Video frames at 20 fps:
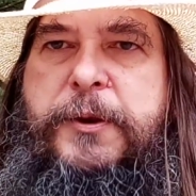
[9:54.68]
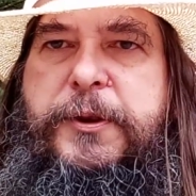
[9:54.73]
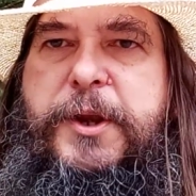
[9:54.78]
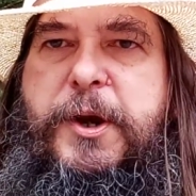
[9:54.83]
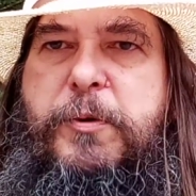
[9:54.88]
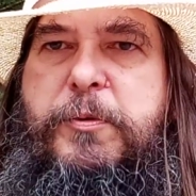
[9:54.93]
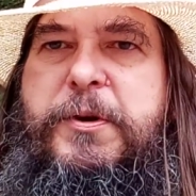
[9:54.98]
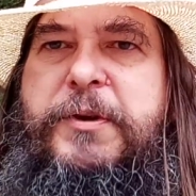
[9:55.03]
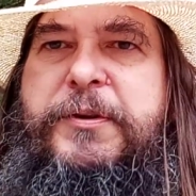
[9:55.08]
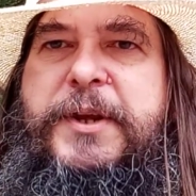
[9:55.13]

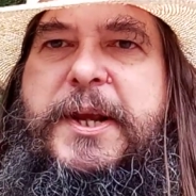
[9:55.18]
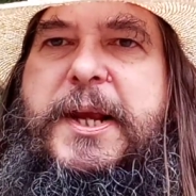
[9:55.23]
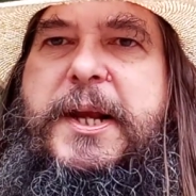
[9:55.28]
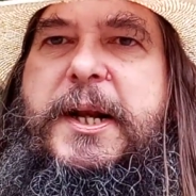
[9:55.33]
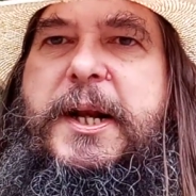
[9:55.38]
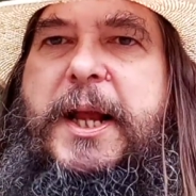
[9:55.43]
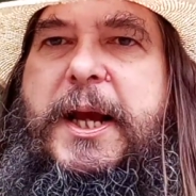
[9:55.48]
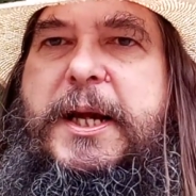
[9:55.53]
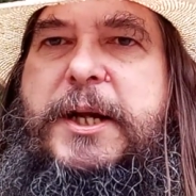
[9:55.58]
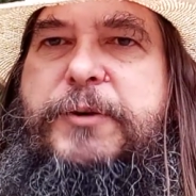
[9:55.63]
The only thing
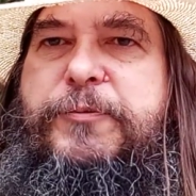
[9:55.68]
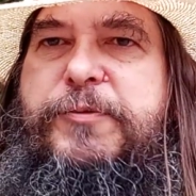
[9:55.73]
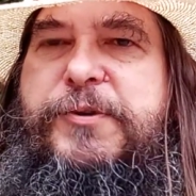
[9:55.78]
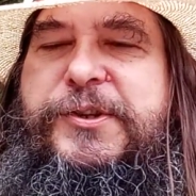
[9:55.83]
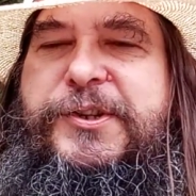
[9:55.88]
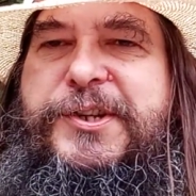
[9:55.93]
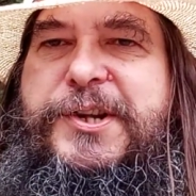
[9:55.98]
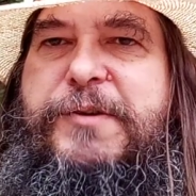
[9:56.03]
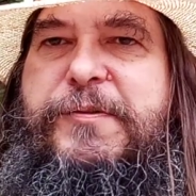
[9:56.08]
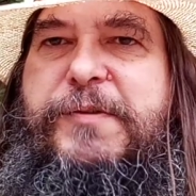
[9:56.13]
it lacked
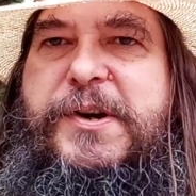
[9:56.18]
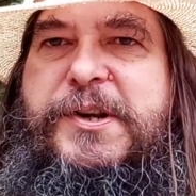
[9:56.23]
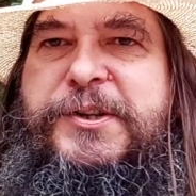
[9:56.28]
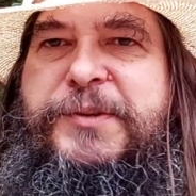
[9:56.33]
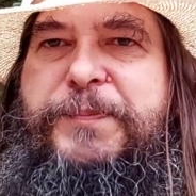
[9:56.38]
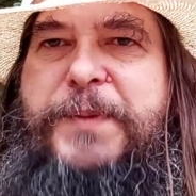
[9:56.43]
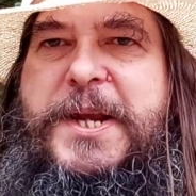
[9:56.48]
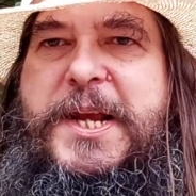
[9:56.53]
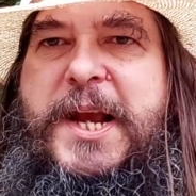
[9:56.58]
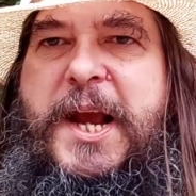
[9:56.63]
was
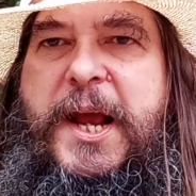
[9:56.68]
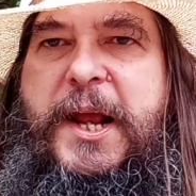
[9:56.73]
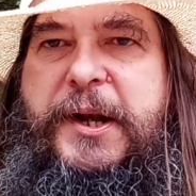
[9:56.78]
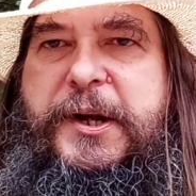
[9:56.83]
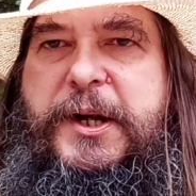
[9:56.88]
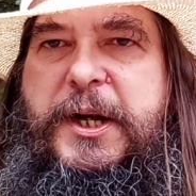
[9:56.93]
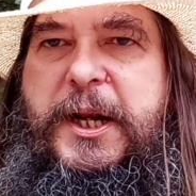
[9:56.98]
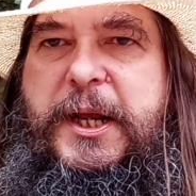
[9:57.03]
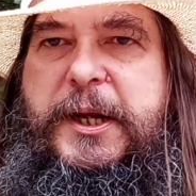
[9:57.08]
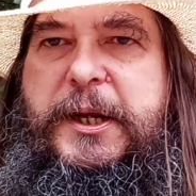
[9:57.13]
USB
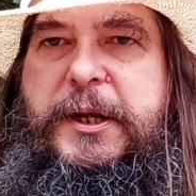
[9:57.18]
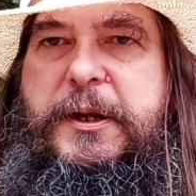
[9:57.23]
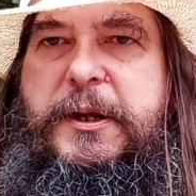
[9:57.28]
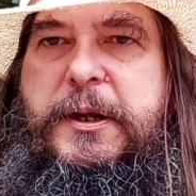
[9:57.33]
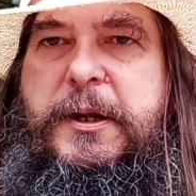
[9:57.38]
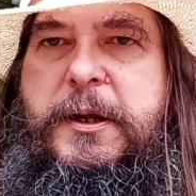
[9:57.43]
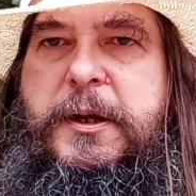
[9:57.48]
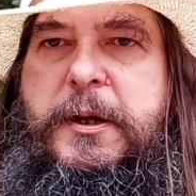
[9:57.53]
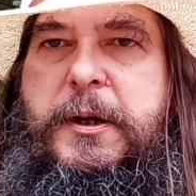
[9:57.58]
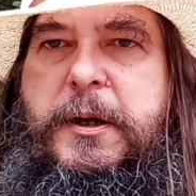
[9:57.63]
handling.
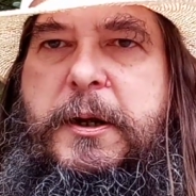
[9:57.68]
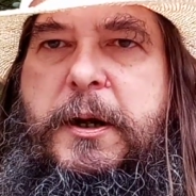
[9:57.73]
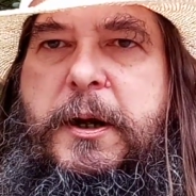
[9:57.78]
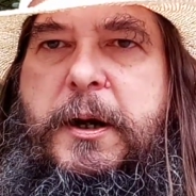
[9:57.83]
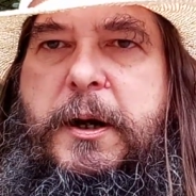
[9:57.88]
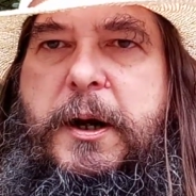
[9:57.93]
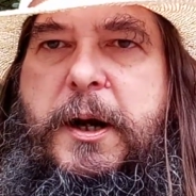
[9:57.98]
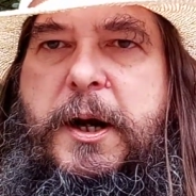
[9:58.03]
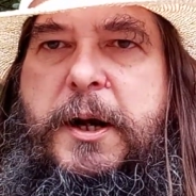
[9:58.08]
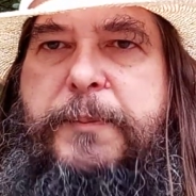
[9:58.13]

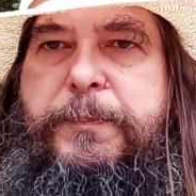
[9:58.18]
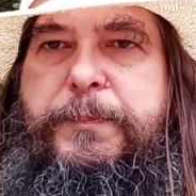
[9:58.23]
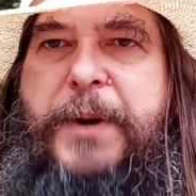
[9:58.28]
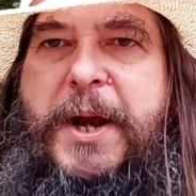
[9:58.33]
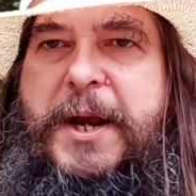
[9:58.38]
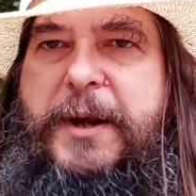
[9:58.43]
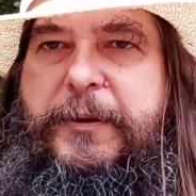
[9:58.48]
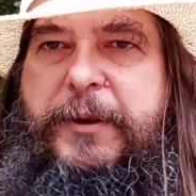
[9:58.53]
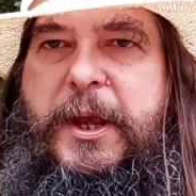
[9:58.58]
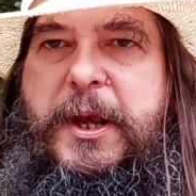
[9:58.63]
And
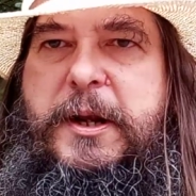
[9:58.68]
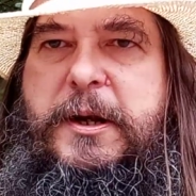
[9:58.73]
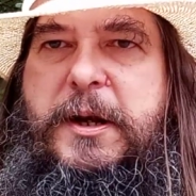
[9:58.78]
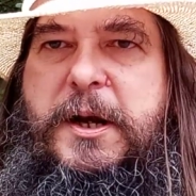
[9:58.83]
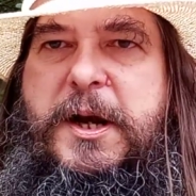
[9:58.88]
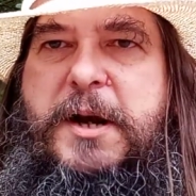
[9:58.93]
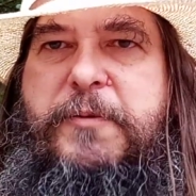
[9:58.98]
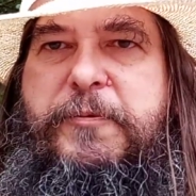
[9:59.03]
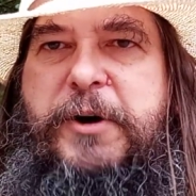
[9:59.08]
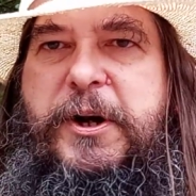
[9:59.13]
back then,
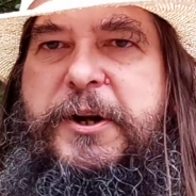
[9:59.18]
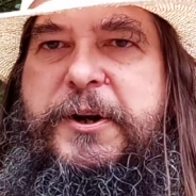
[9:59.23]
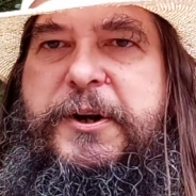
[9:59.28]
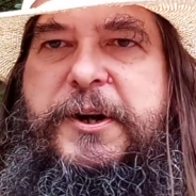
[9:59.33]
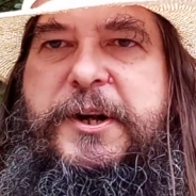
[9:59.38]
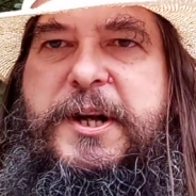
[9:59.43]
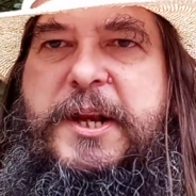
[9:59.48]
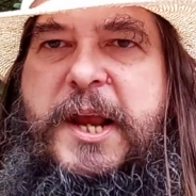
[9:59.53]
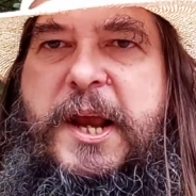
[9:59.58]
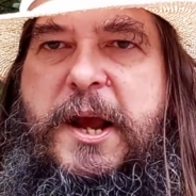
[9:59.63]
I really
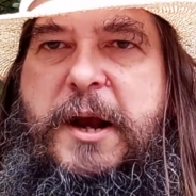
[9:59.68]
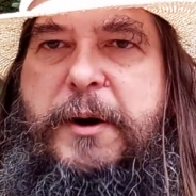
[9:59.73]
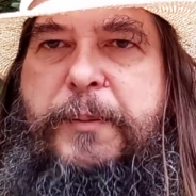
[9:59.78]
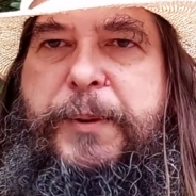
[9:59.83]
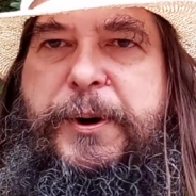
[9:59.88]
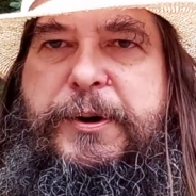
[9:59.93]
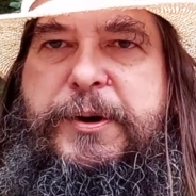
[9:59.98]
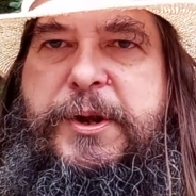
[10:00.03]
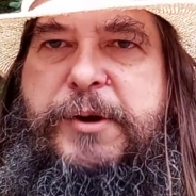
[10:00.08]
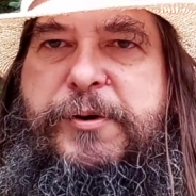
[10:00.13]
didn't care
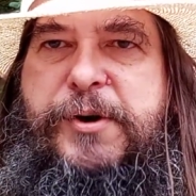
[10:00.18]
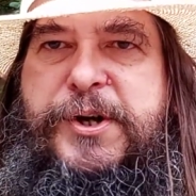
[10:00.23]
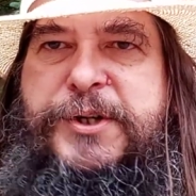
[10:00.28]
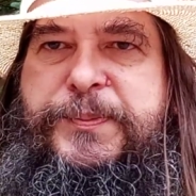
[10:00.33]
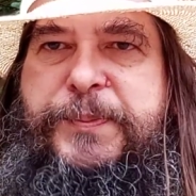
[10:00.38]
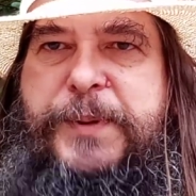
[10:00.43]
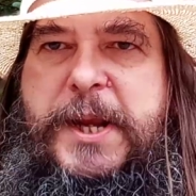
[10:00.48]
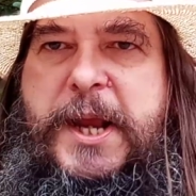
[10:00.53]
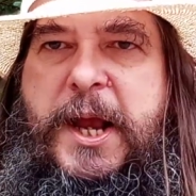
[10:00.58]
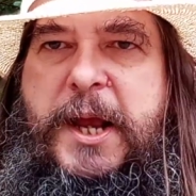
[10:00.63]
about
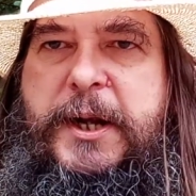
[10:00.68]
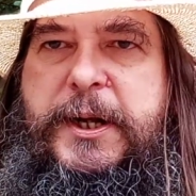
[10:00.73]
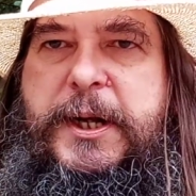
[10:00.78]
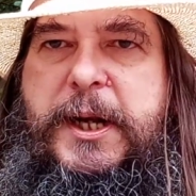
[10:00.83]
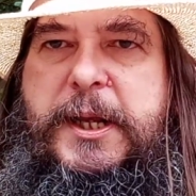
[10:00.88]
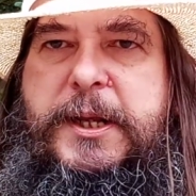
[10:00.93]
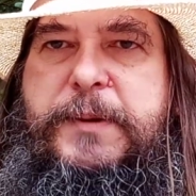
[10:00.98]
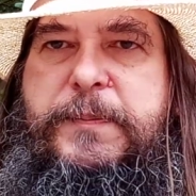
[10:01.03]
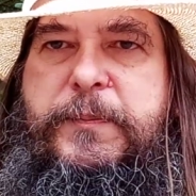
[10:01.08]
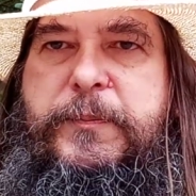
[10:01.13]
USB
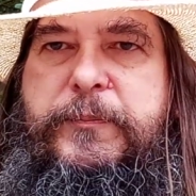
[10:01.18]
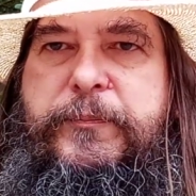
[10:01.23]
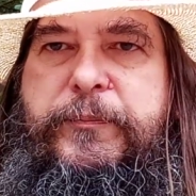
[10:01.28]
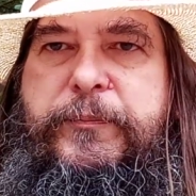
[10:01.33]
handling.